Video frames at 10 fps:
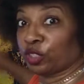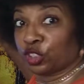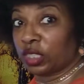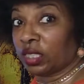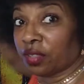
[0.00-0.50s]

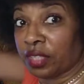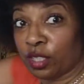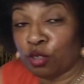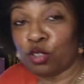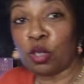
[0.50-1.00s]
Rashida.
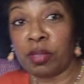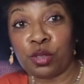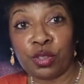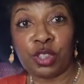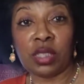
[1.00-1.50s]
Thank you so
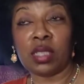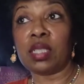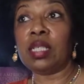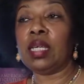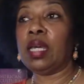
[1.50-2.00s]
much, Rashida.